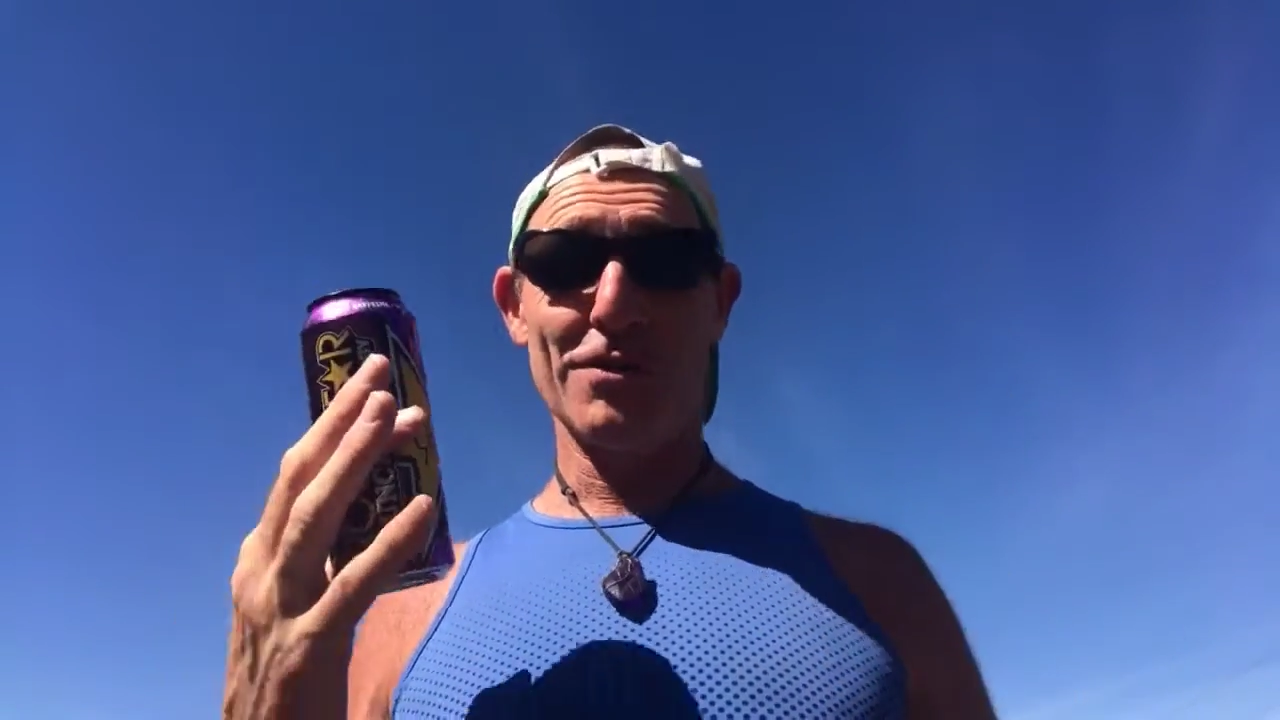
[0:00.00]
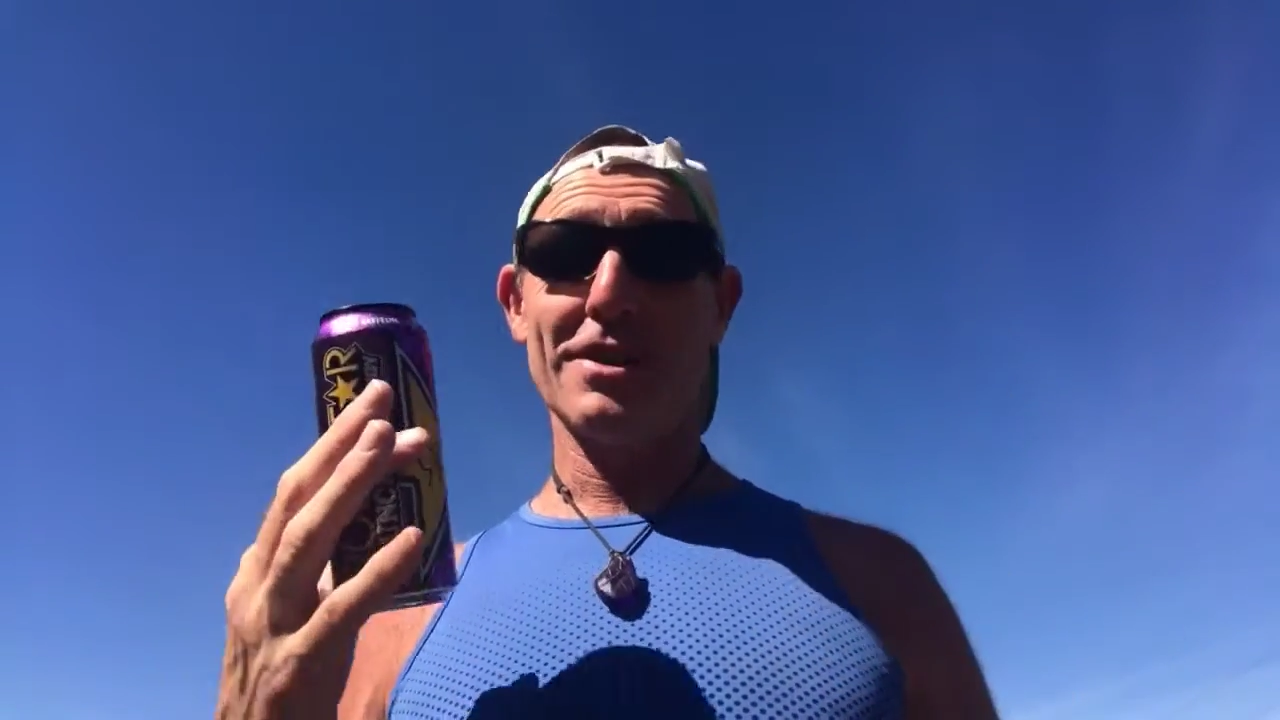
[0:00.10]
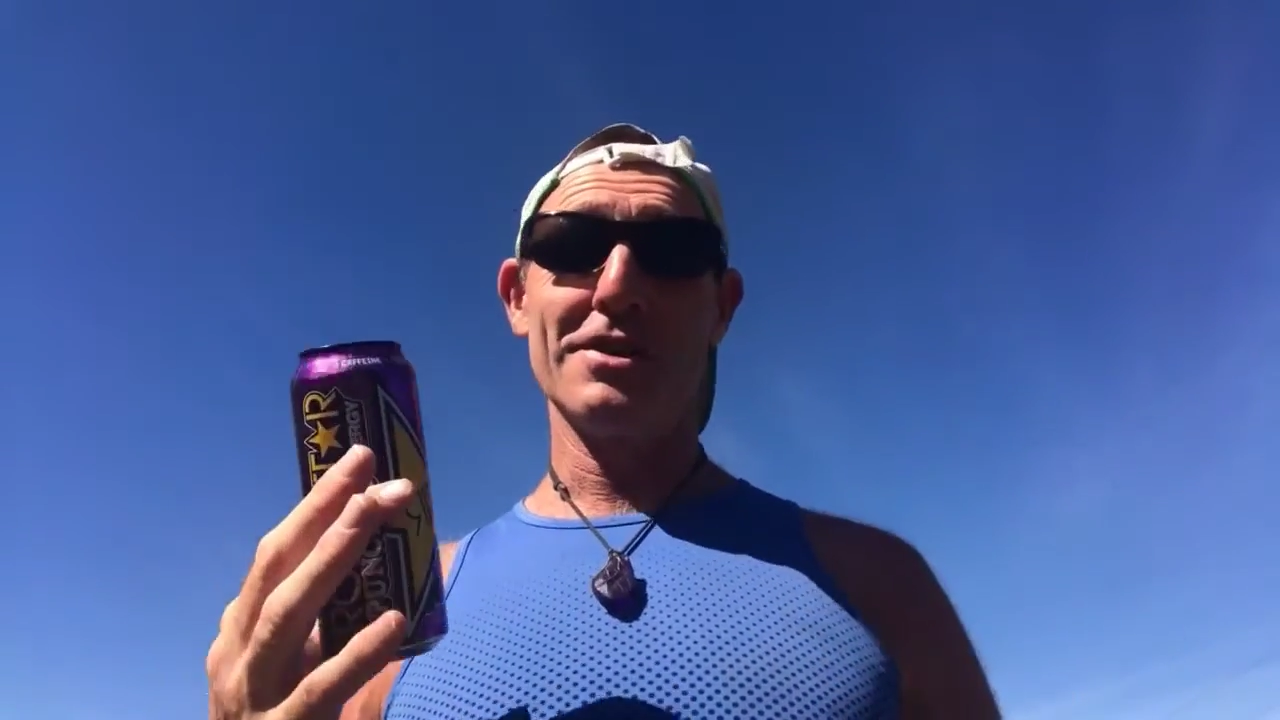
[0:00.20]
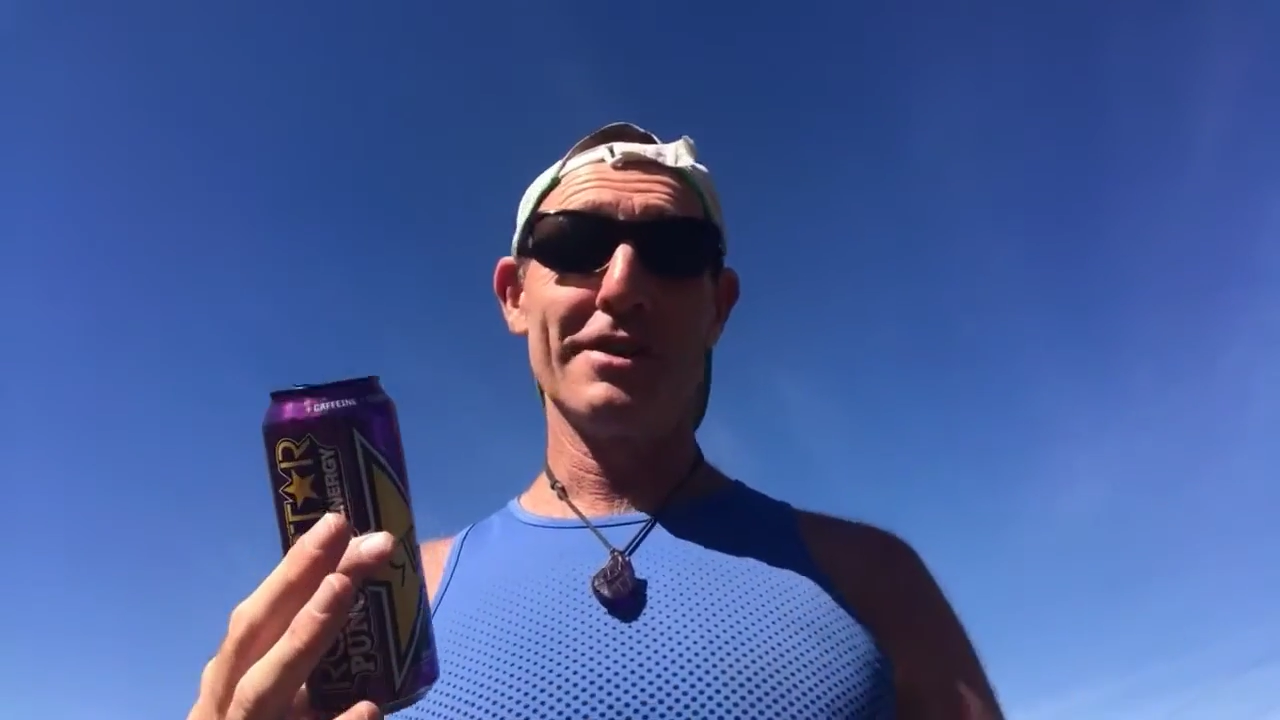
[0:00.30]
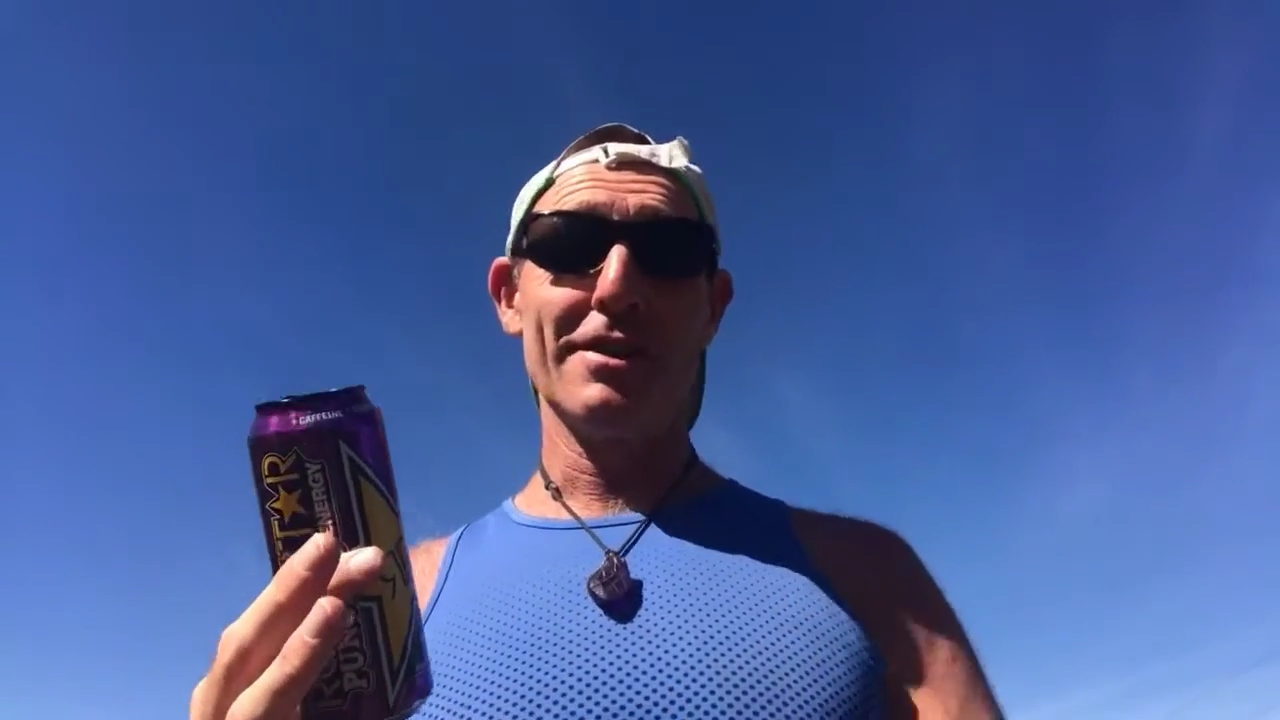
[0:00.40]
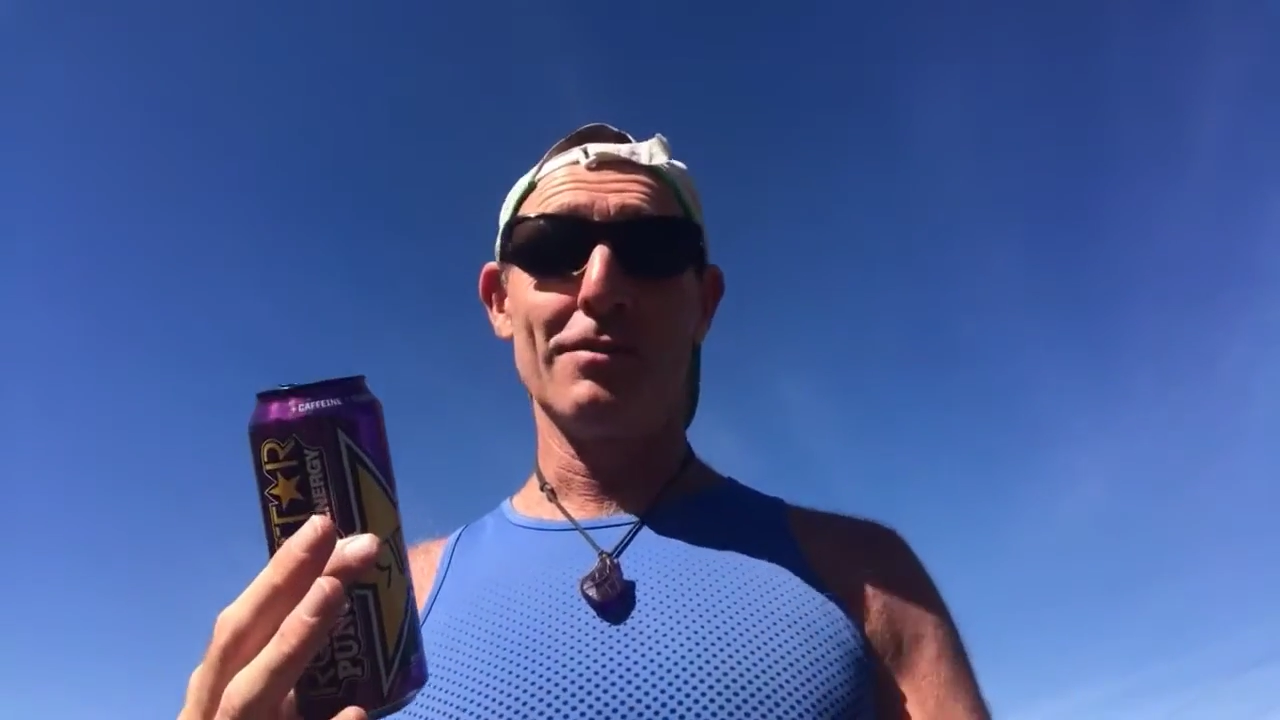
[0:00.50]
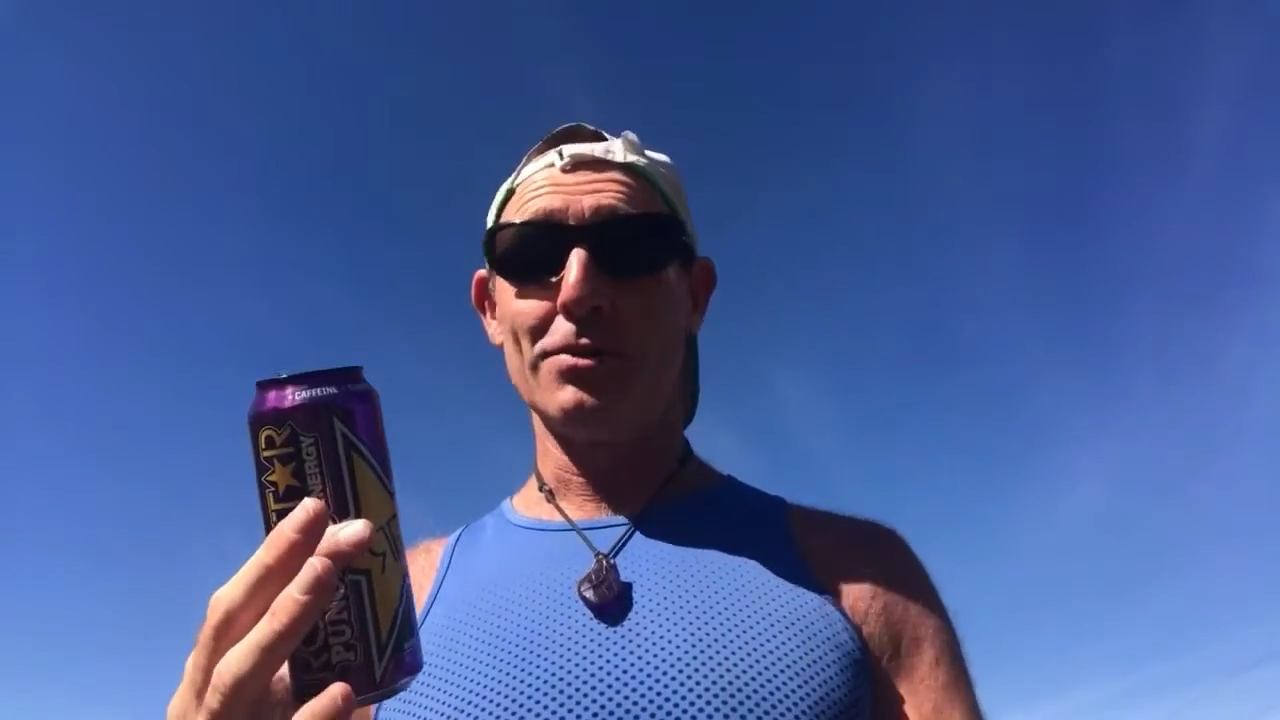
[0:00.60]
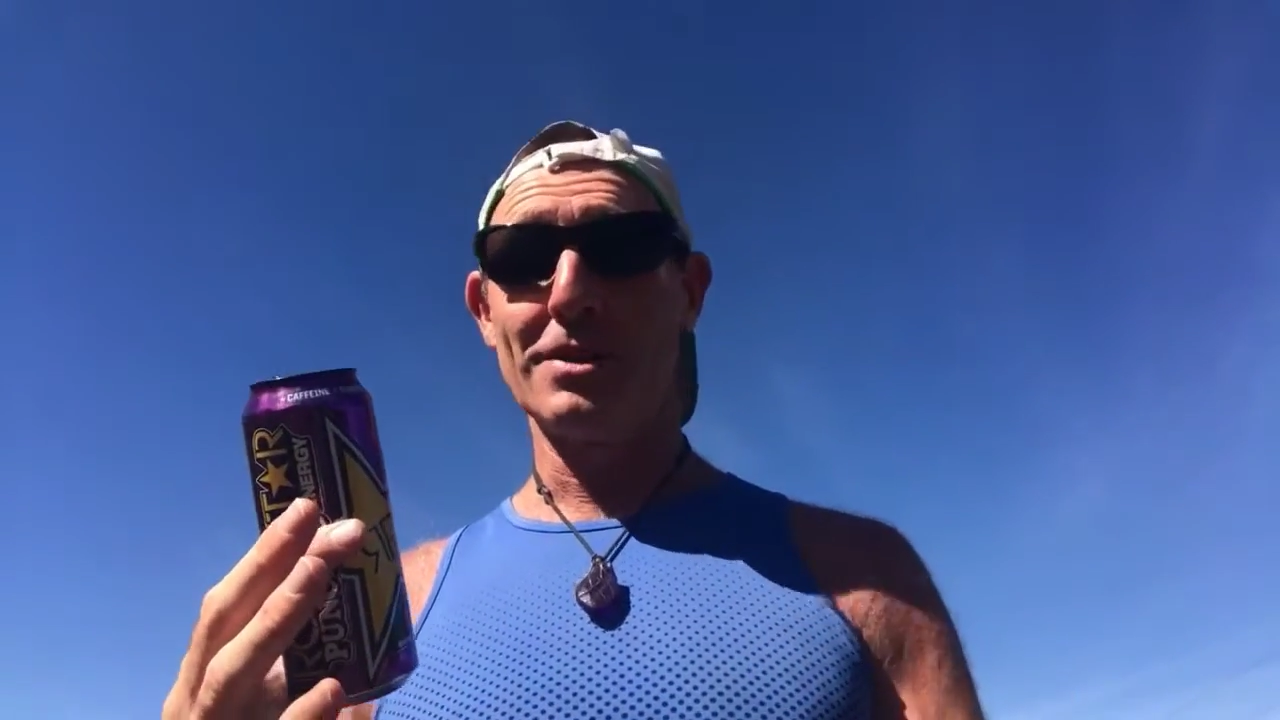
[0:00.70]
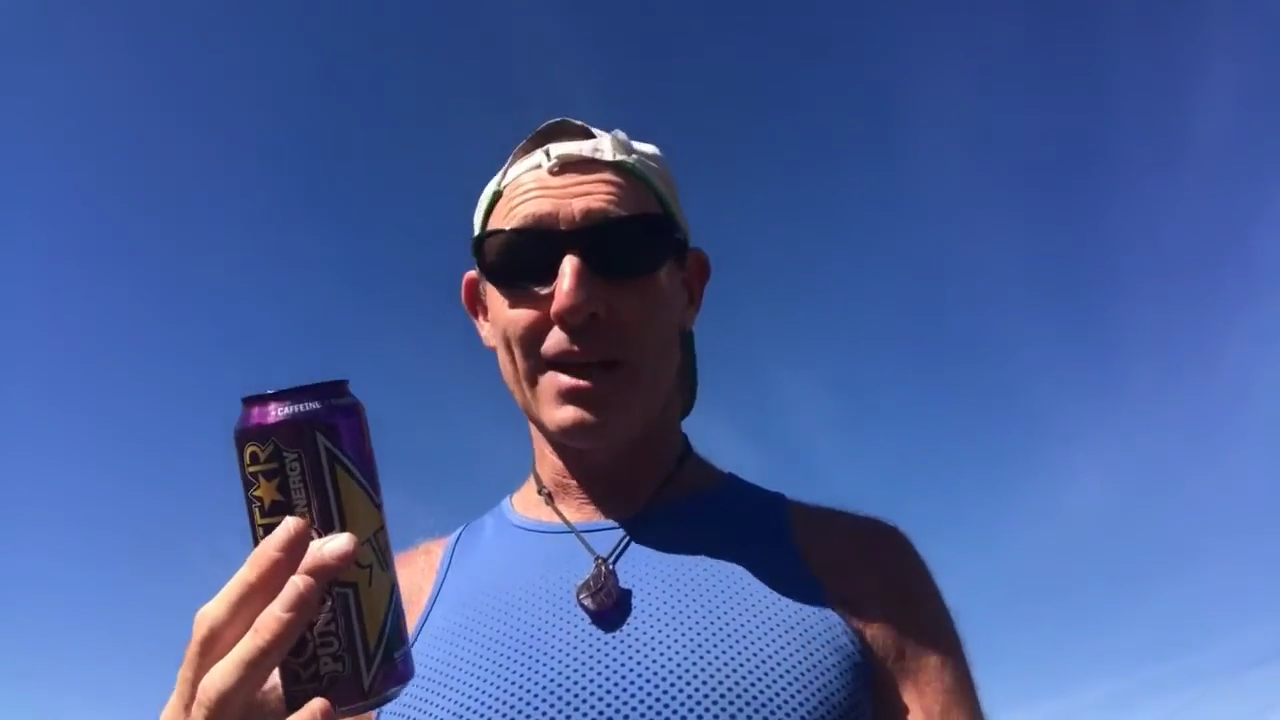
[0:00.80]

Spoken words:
your energy levels,